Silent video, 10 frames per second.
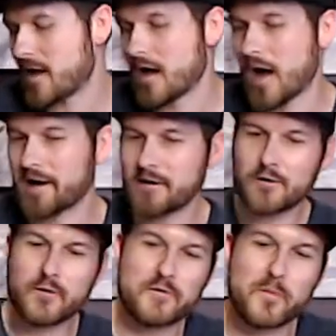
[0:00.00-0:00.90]
I'm going to
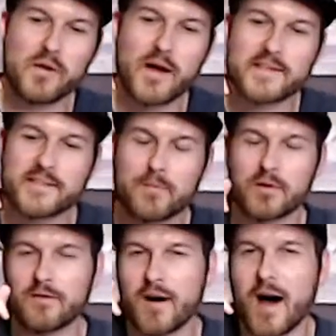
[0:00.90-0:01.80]
go through the blind sample.
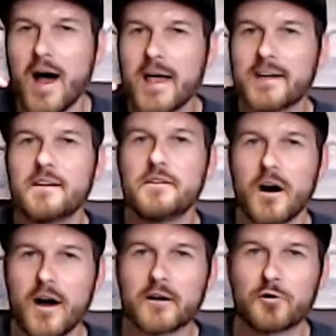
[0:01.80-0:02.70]
If I
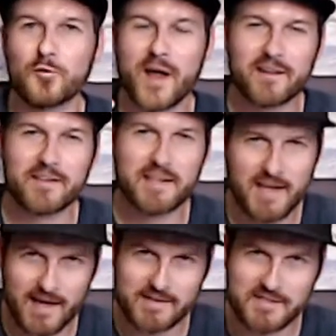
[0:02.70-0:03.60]
cannot correctly
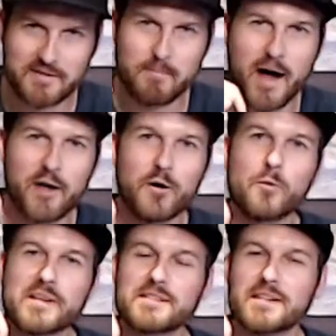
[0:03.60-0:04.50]
guess my own
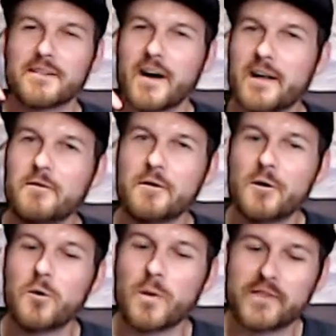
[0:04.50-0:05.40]
whiskey, if I don't know
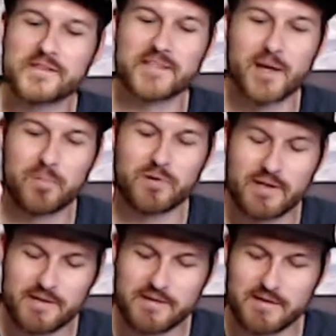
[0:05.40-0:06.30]
what the sample
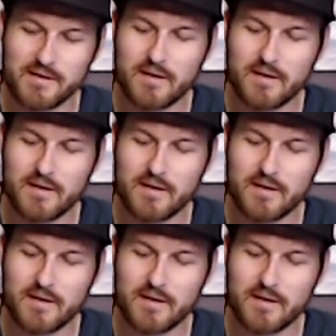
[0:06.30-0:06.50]
is,